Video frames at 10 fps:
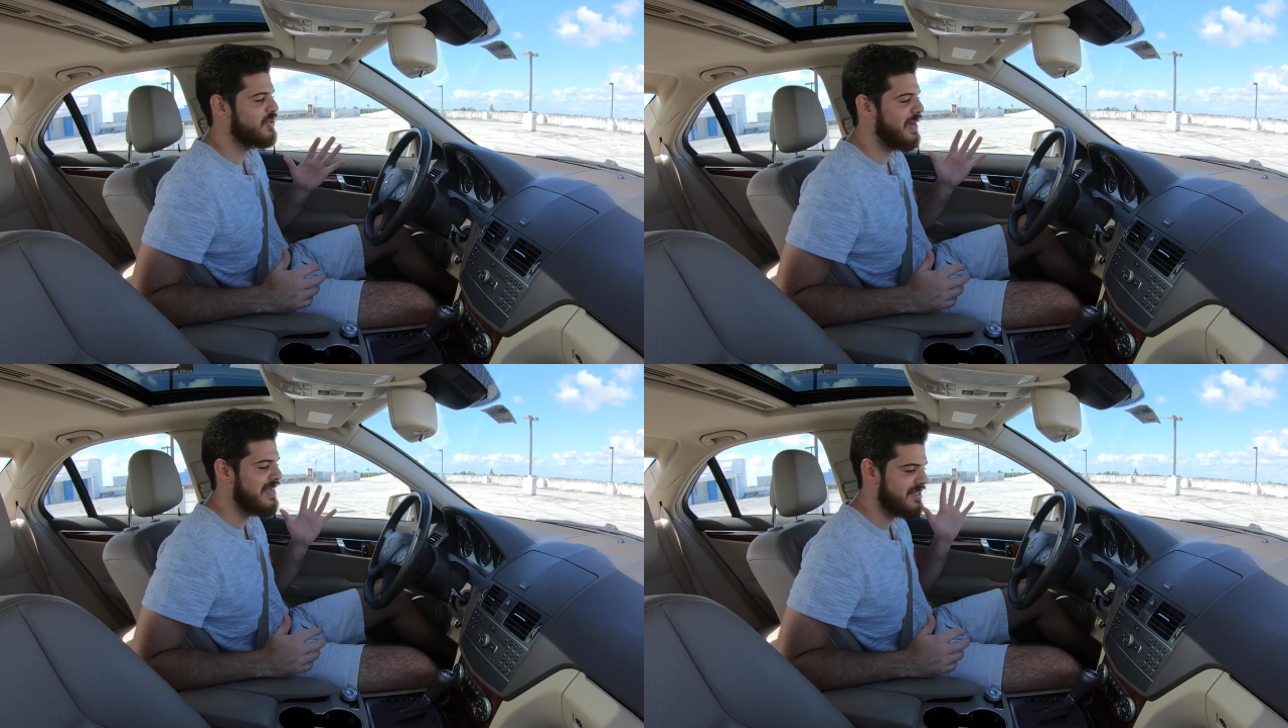
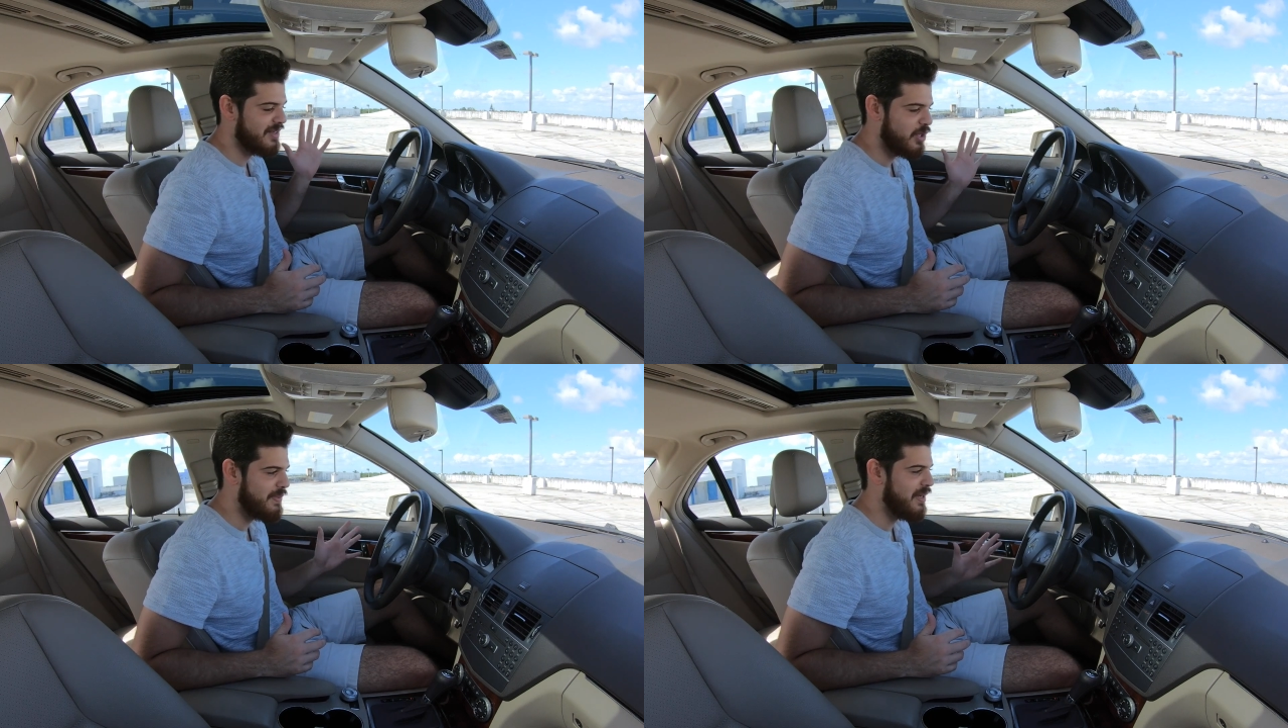to you guys a
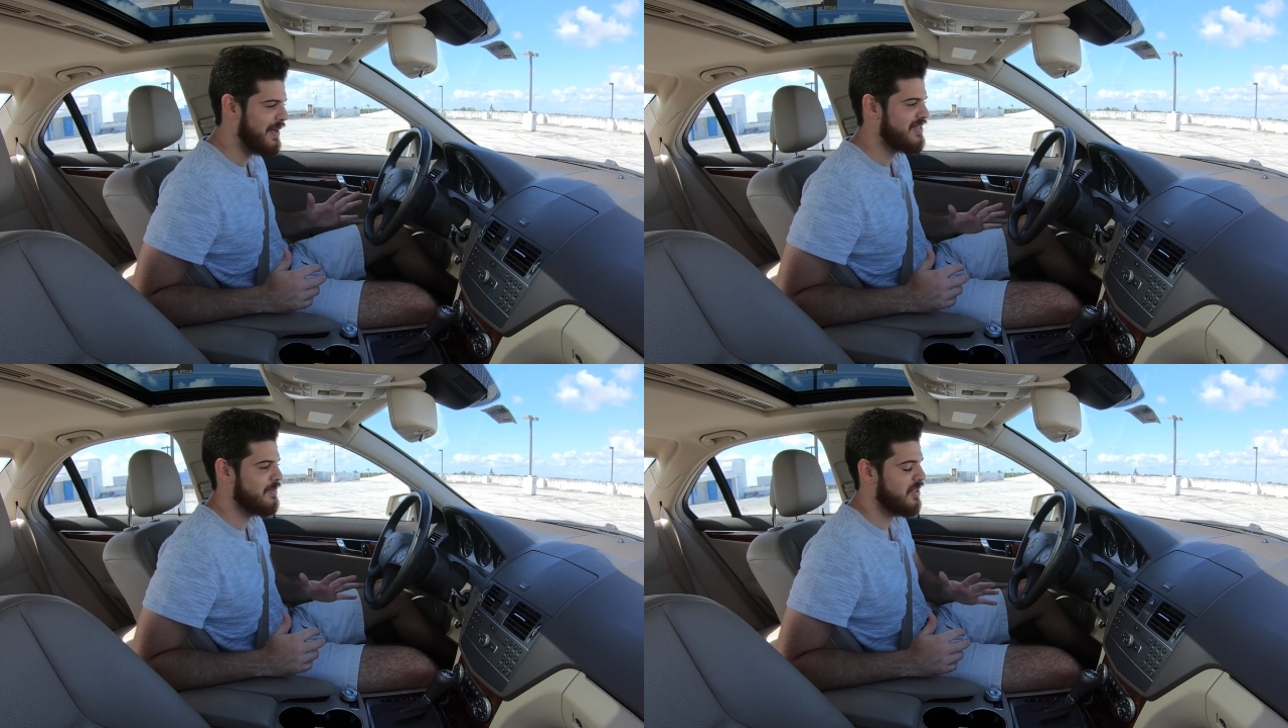little bit
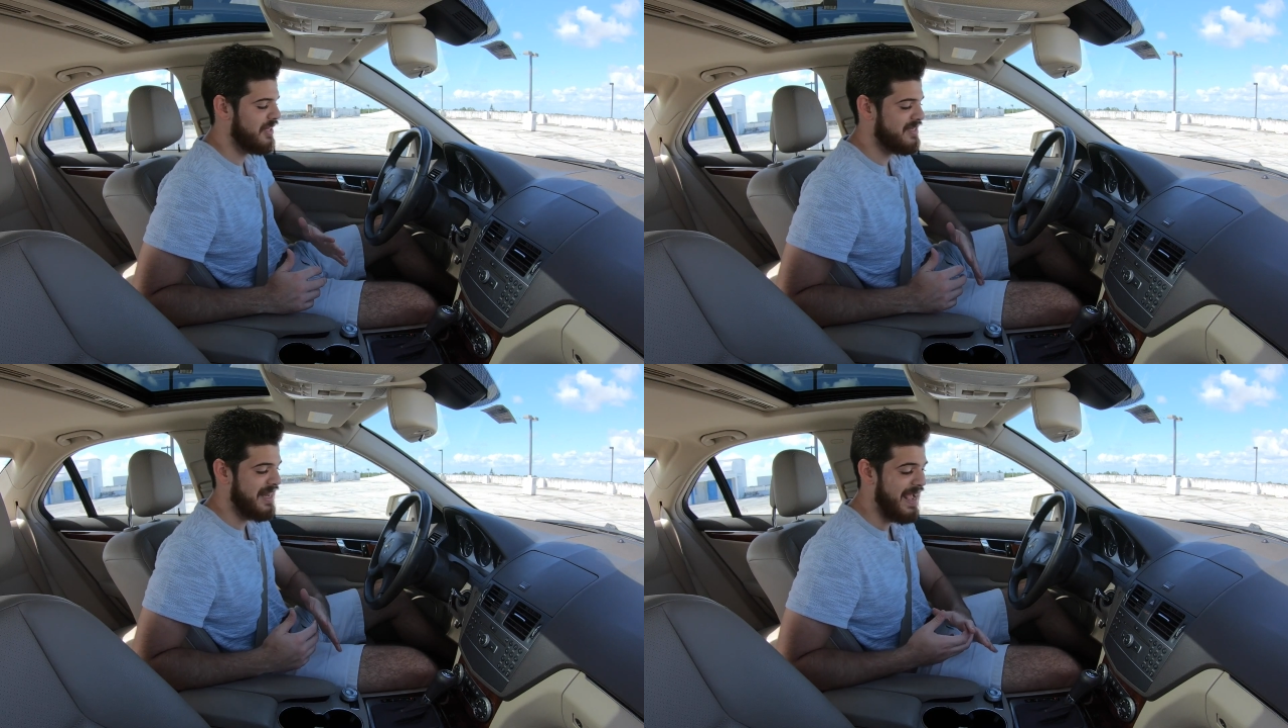about some of
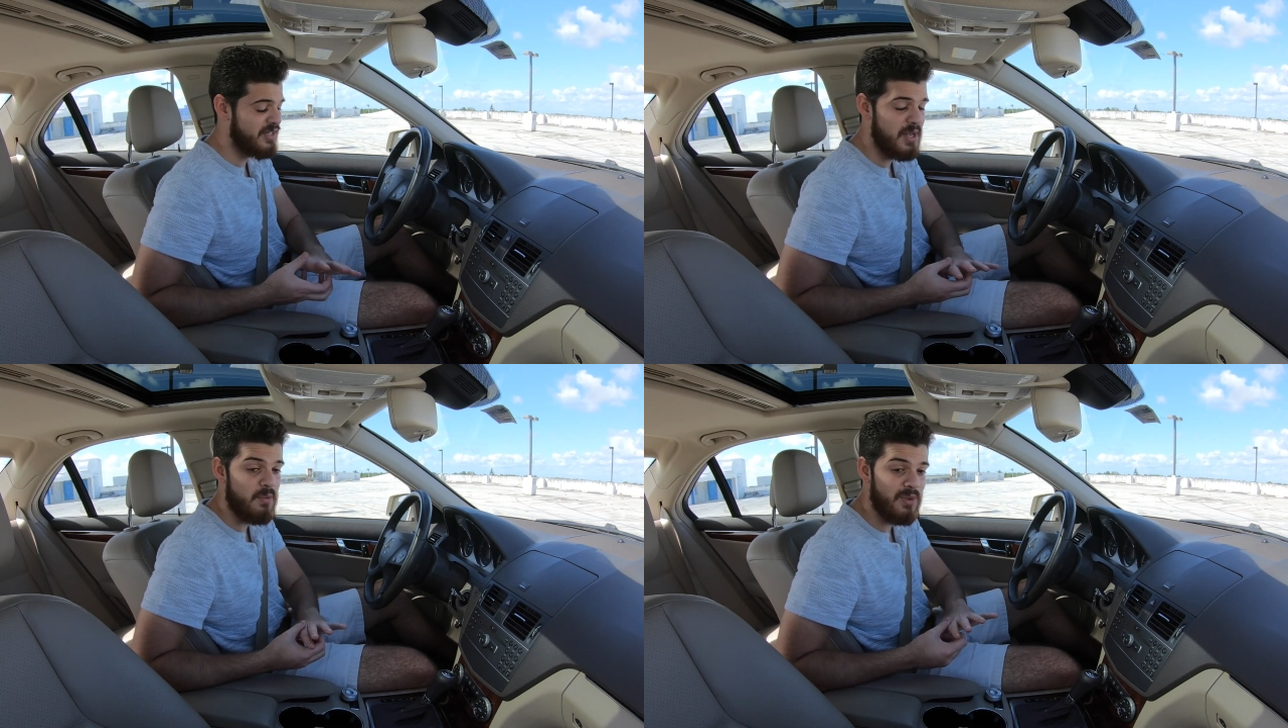the things that I
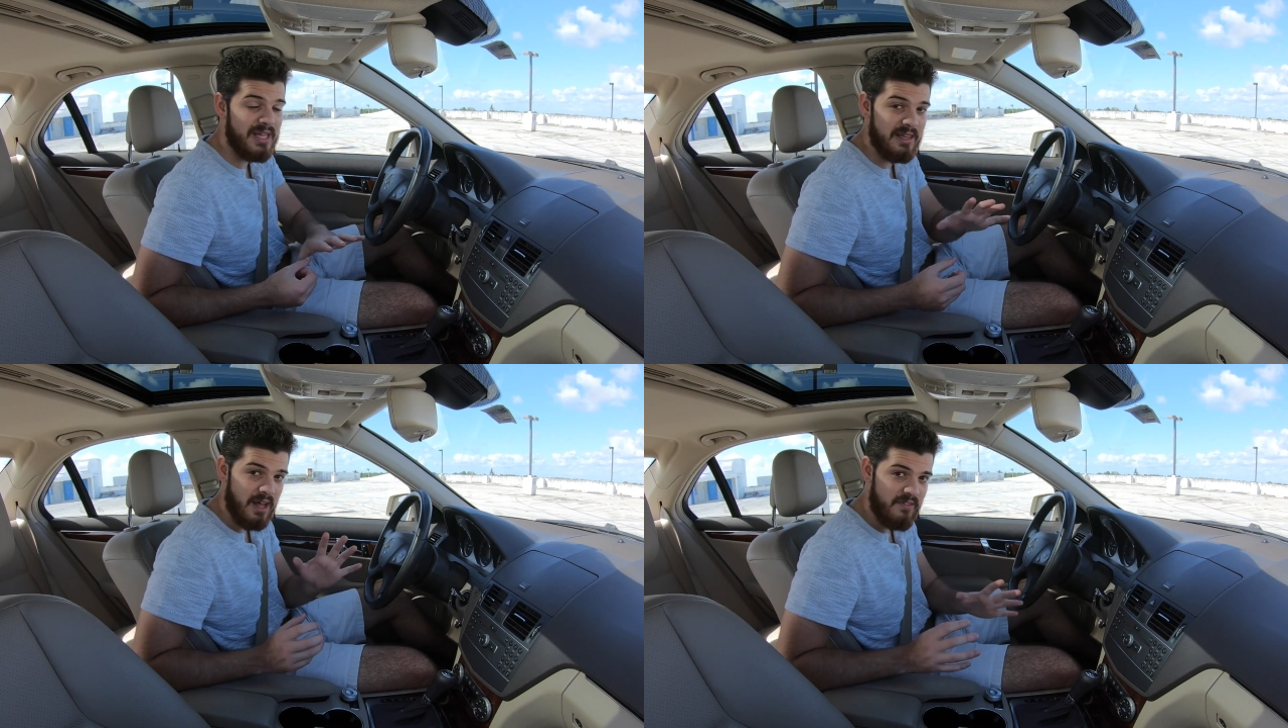actually
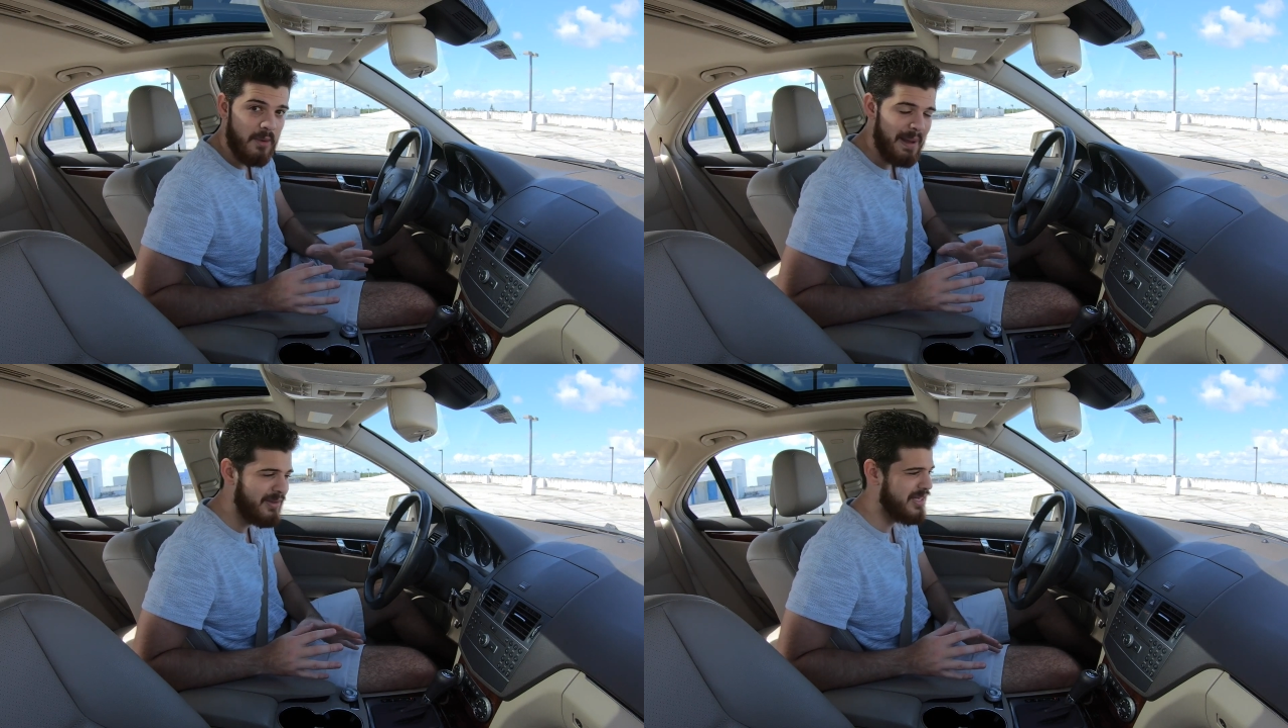really love
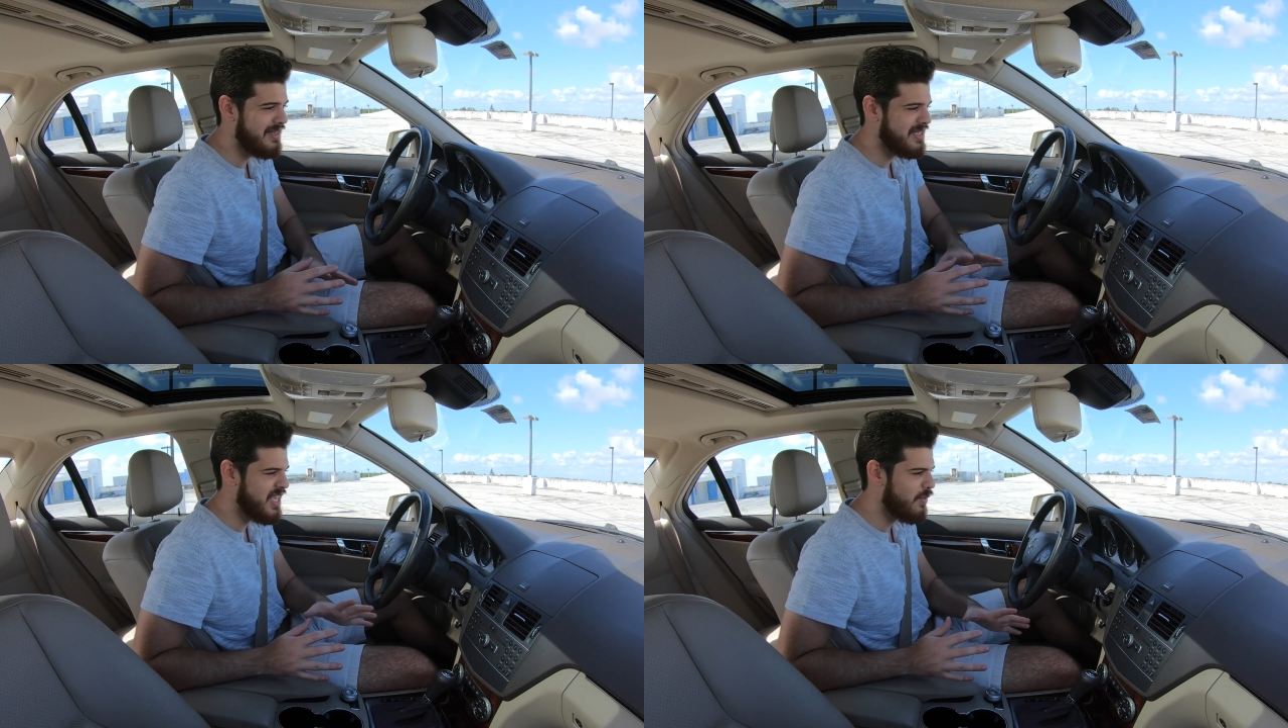about
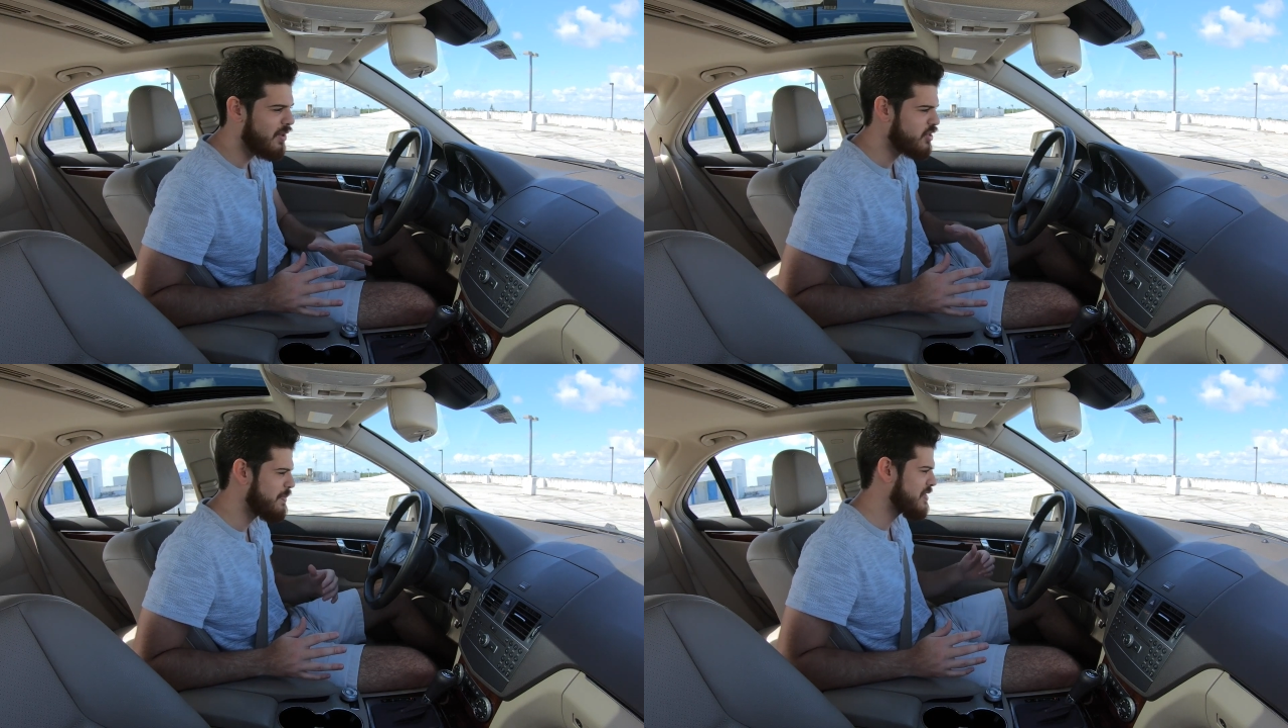the
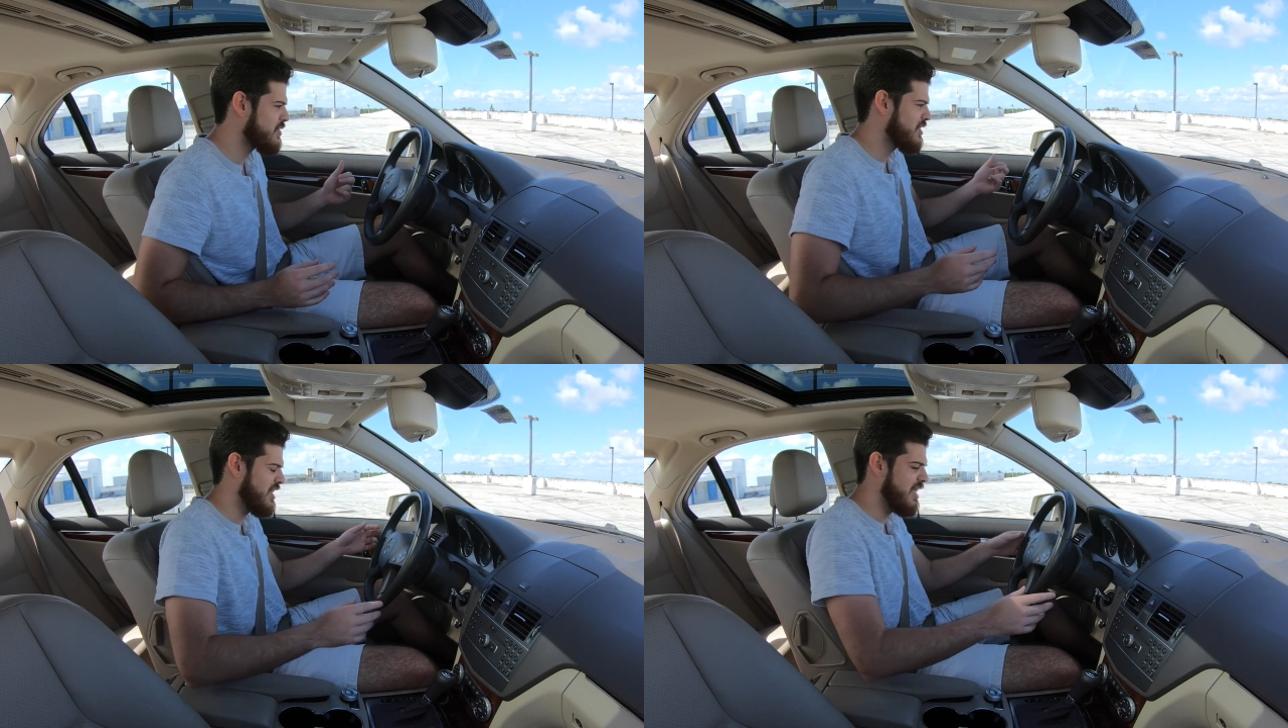interior,
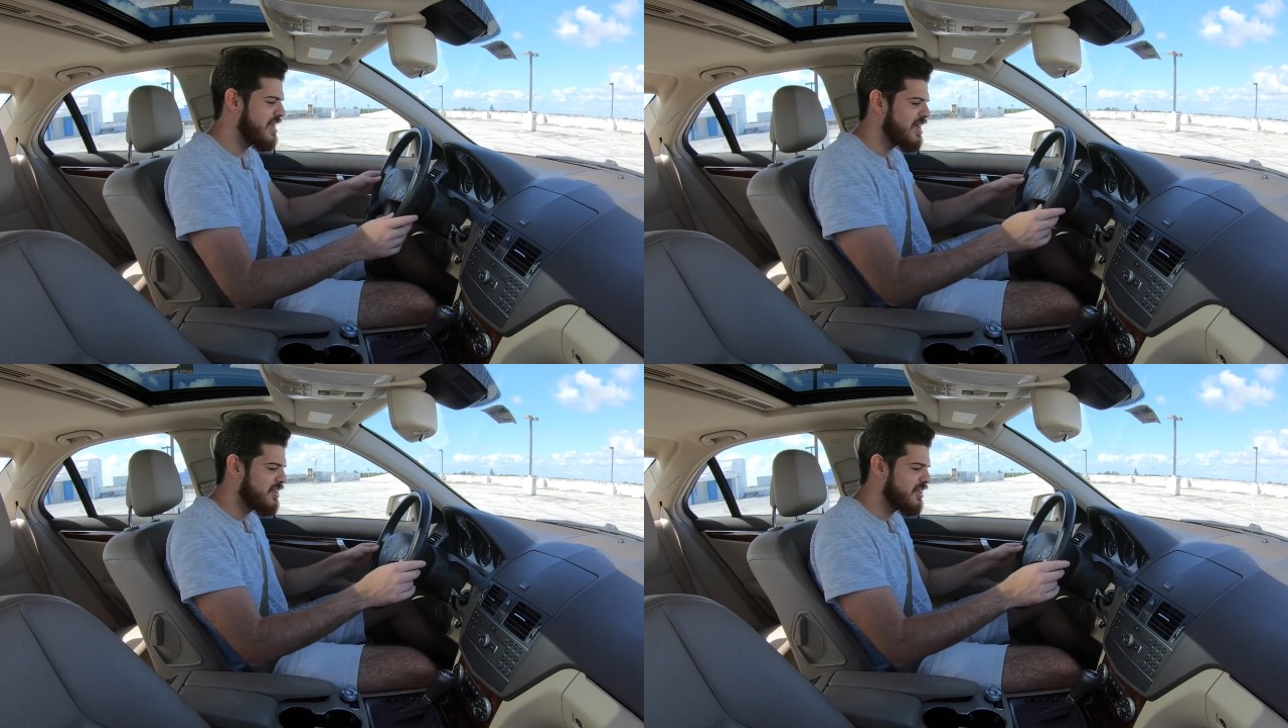especially